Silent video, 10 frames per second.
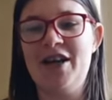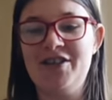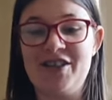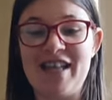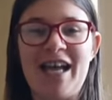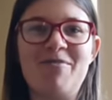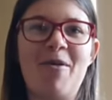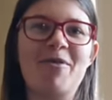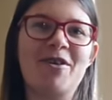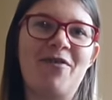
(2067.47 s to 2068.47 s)
So that's what
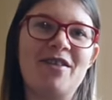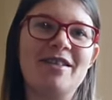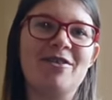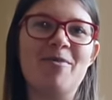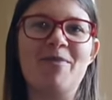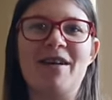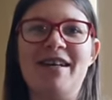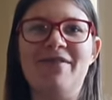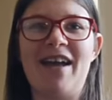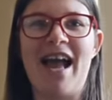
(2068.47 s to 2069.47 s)
I'm going to finish up
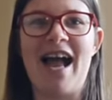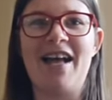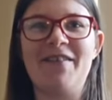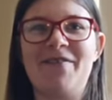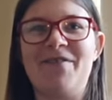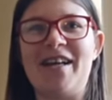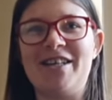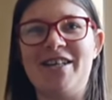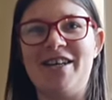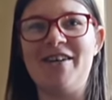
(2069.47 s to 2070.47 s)
with and
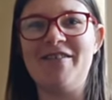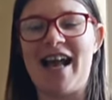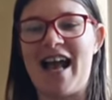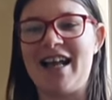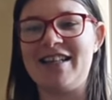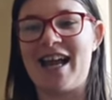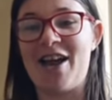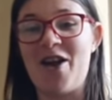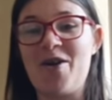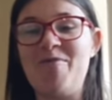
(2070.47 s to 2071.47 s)
thank you and I
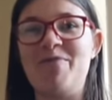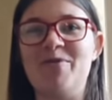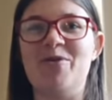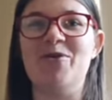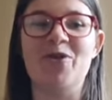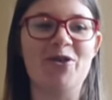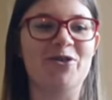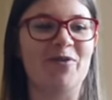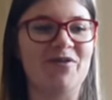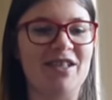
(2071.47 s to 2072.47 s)
hope you learned
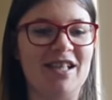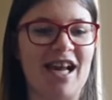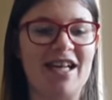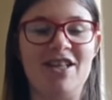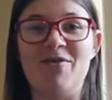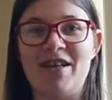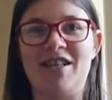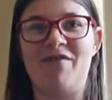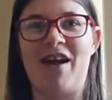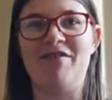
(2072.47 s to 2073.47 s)
something today and you
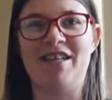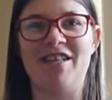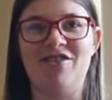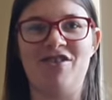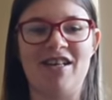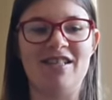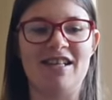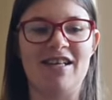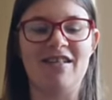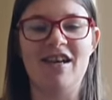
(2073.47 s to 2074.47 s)
actually found it
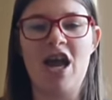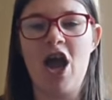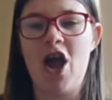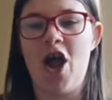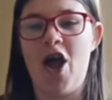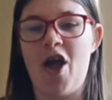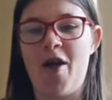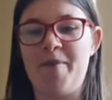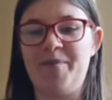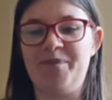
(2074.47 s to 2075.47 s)
interesting.
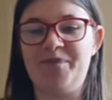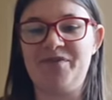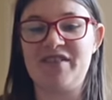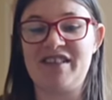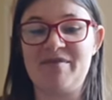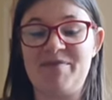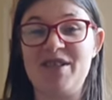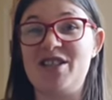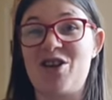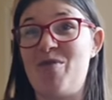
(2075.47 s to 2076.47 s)
Um,
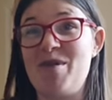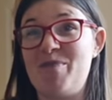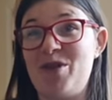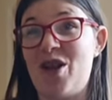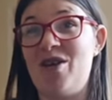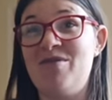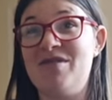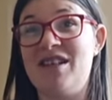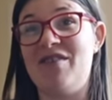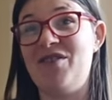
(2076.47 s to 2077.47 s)
please comment below
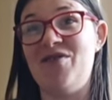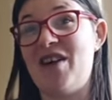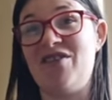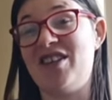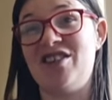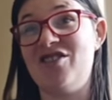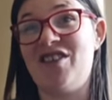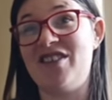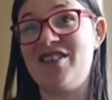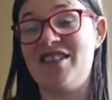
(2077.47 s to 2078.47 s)
if you found it
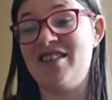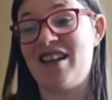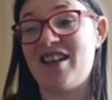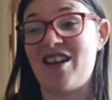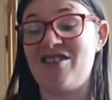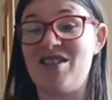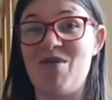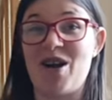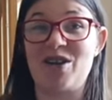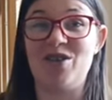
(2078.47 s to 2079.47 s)
interesting and I'll see
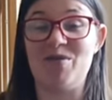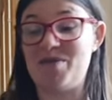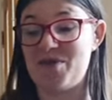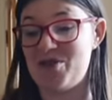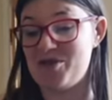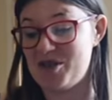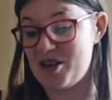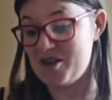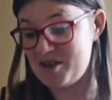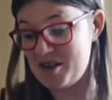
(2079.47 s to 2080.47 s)
what I can do in future.